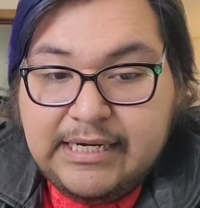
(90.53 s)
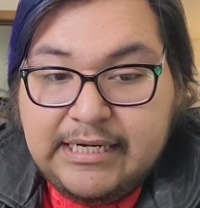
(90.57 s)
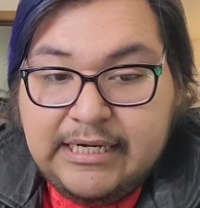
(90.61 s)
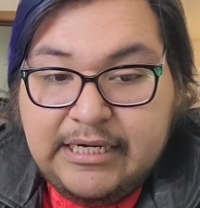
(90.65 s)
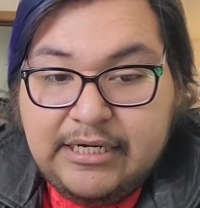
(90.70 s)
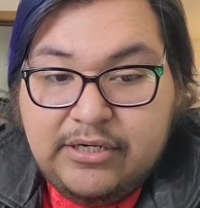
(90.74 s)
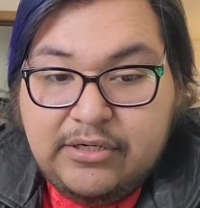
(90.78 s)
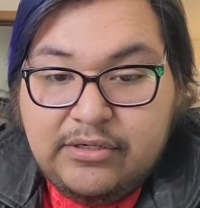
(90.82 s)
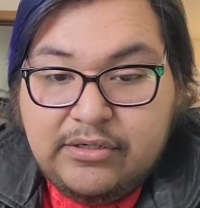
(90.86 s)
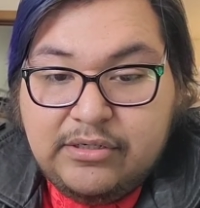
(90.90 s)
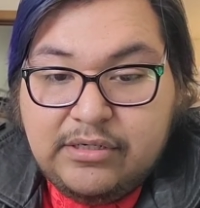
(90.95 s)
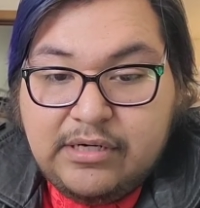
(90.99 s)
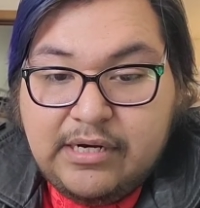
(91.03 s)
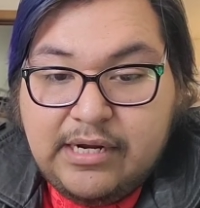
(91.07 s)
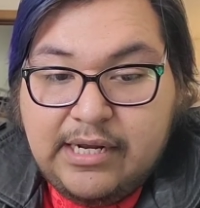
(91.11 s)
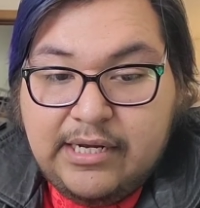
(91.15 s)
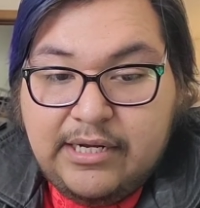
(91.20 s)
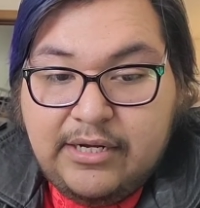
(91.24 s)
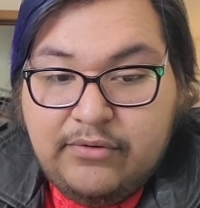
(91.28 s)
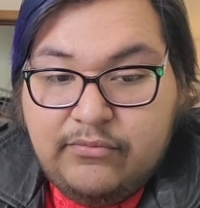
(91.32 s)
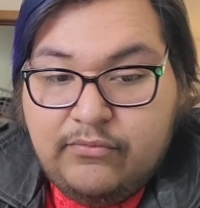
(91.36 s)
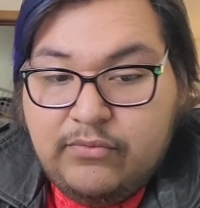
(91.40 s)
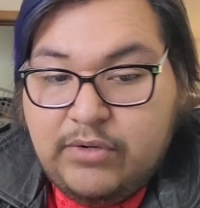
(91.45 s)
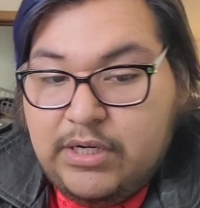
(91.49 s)
I didn't
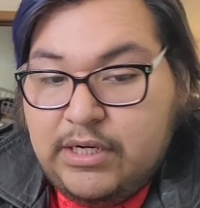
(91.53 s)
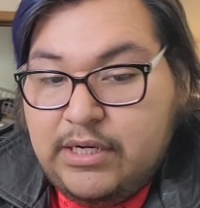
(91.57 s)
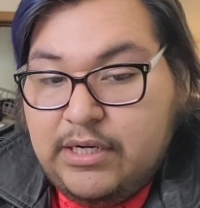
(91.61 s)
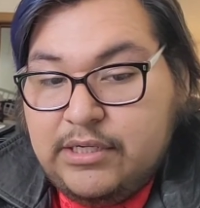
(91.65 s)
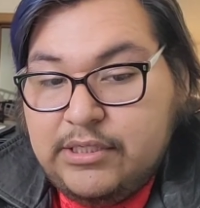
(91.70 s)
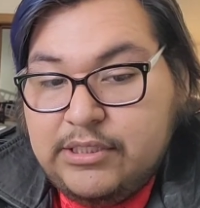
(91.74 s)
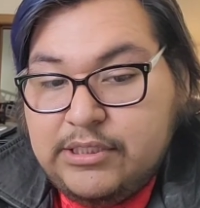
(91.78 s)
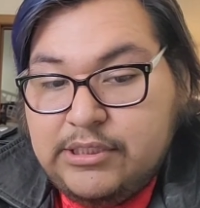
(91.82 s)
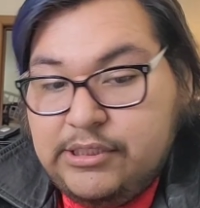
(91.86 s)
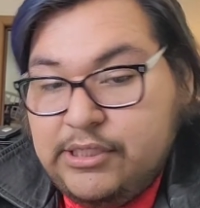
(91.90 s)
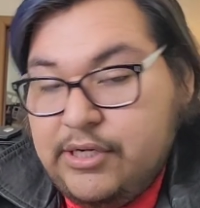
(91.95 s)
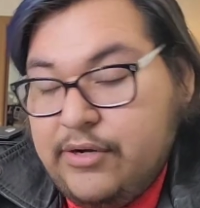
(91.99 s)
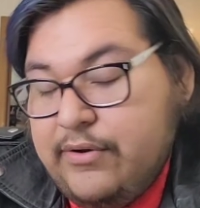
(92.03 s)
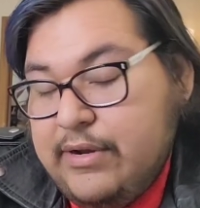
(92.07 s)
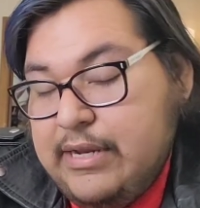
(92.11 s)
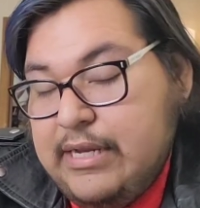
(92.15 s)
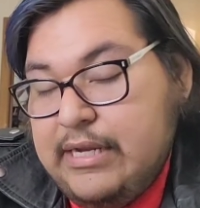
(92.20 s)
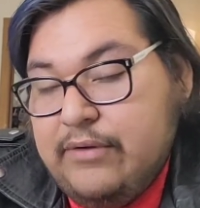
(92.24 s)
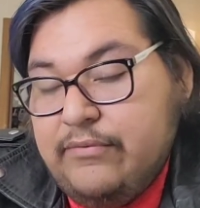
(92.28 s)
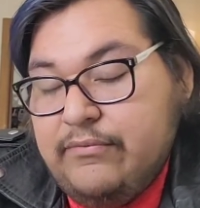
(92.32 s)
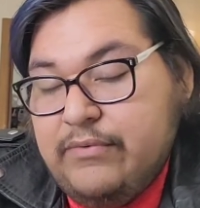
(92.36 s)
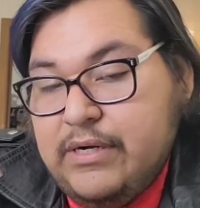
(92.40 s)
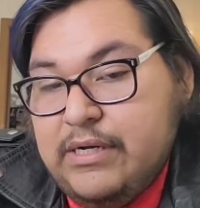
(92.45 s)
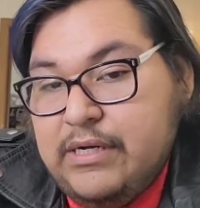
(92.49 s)
want to know
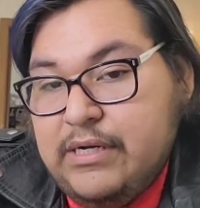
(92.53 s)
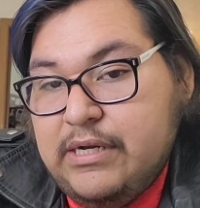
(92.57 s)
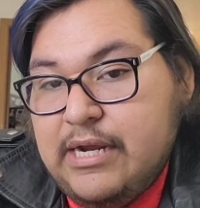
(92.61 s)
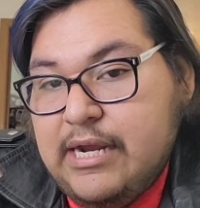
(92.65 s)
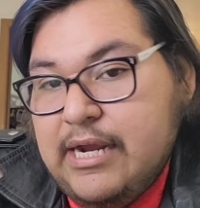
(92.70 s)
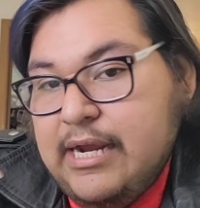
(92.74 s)
anyone.